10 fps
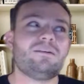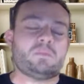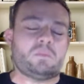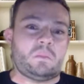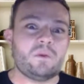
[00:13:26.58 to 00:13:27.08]

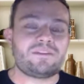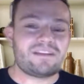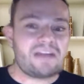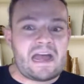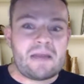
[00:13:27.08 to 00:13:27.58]
what's
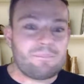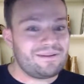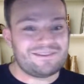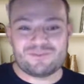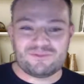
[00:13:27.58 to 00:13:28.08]
going to happen
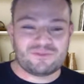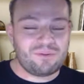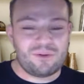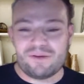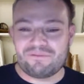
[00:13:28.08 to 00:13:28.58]
as soon as you
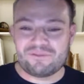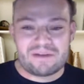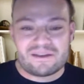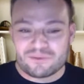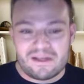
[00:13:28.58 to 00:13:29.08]
pull off the
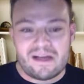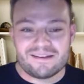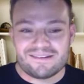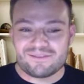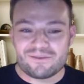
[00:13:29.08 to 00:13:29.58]
rental lot,
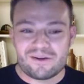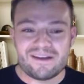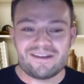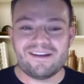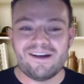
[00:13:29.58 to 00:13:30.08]
right?
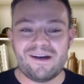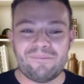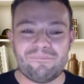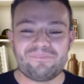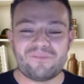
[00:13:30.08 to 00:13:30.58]

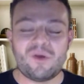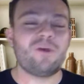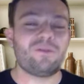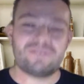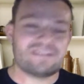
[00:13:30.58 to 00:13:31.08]
All
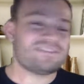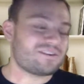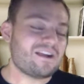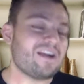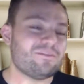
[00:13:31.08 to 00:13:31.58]
those things are
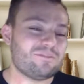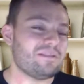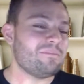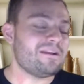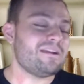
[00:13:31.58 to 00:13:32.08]
kind of
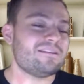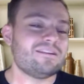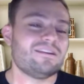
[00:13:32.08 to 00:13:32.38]
eliminated.